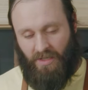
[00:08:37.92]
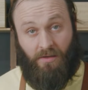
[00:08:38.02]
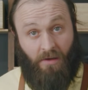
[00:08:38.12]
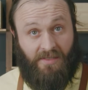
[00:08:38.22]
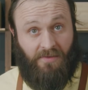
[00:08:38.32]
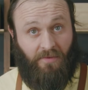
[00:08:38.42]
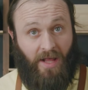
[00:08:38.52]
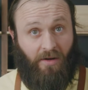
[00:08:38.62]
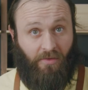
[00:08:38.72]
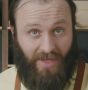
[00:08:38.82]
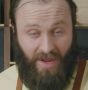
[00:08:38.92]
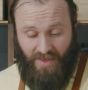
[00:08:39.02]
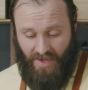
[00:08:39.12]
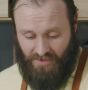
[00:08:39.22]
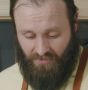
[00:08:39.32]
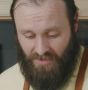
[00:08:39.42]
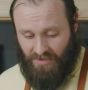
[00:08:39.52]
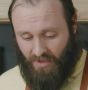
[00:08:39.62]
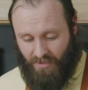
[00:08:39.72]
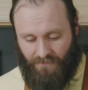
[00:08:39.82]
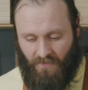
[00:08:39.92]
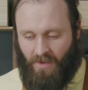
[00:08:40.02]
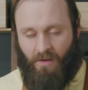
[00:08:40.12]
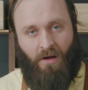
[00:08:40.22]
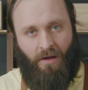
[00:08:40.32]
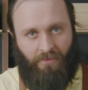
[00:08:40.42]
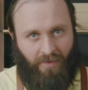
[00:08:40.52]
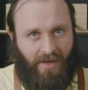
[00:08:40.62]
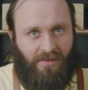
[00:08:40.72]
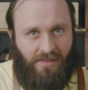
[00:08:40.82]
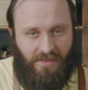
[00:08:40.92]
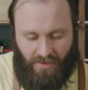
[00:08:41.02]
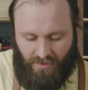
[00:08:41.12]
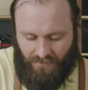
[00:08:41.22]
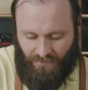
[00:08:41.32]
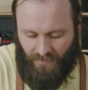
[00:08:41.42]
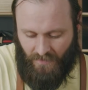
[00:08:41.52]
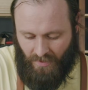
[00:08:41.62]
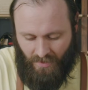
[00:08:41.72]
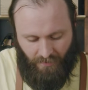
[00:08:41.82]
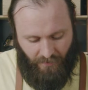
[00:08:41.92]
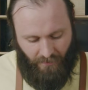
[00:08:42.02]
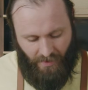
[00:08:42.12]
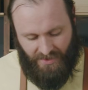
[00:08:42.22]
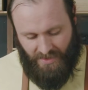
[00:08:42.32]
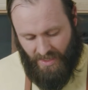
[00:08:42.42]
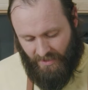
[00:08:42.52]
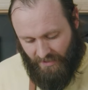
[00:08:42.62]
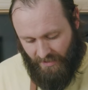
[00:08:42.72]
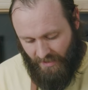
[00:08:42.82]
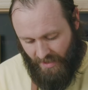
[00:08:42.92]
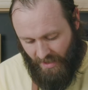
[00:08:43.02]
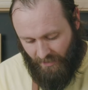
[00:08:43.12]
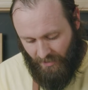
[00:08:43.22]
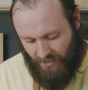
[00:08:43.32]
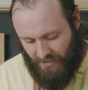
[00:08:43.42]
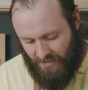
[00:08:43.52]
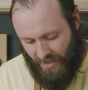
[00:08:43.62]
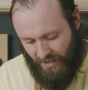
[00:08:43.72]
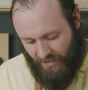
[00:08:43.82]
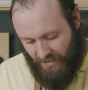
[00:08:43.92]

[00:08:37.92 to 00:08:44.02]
it nice and flat on the 8000 grit stone. I've flattened this stone before I started, and I'm going to just take another